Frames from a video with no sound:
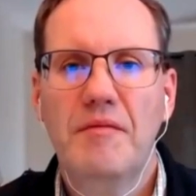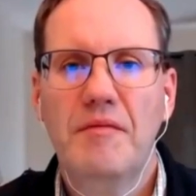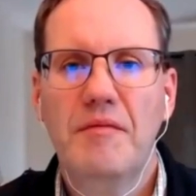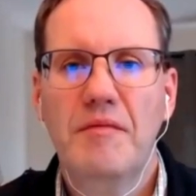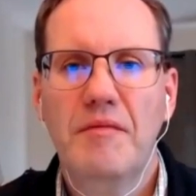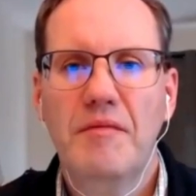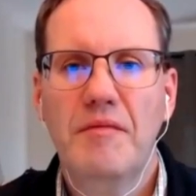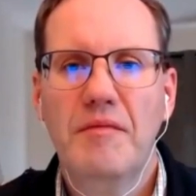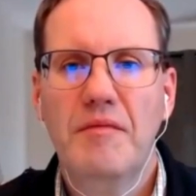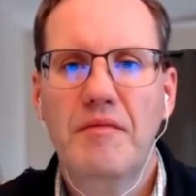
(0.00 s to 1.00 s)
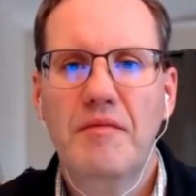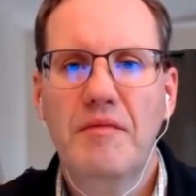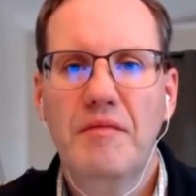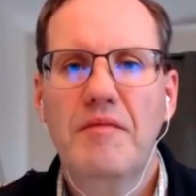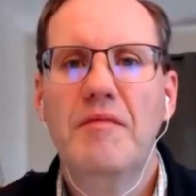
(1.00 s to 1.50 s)

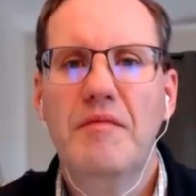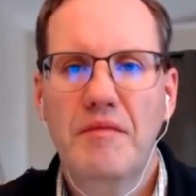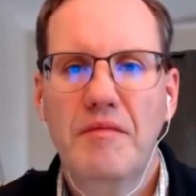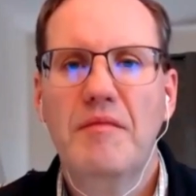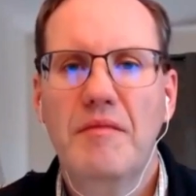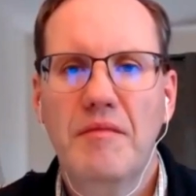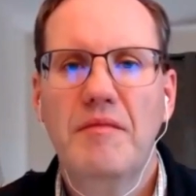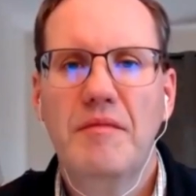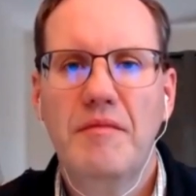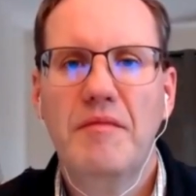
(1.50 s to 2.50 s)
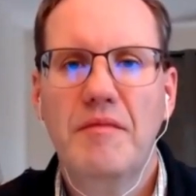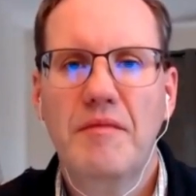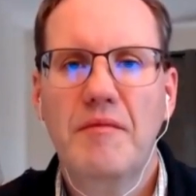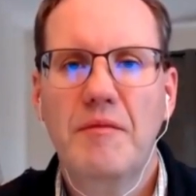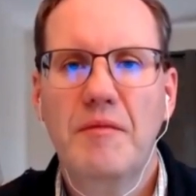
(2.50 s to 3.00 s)

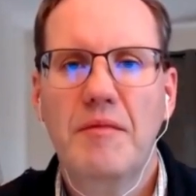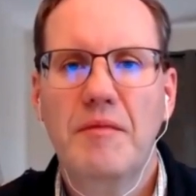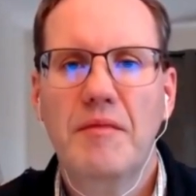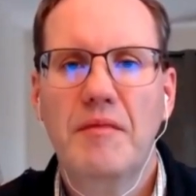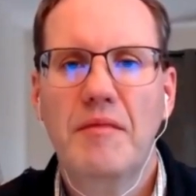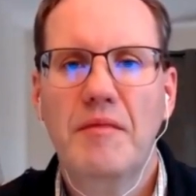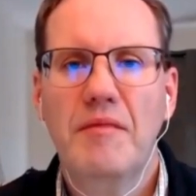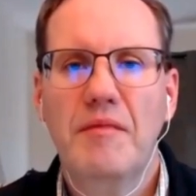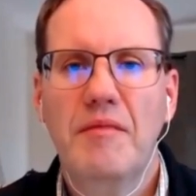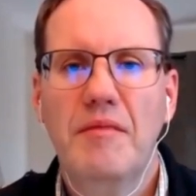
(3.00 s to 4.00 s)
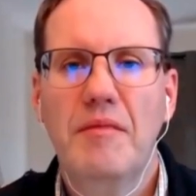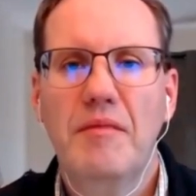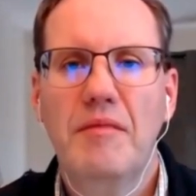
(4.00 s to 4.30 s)
(silent)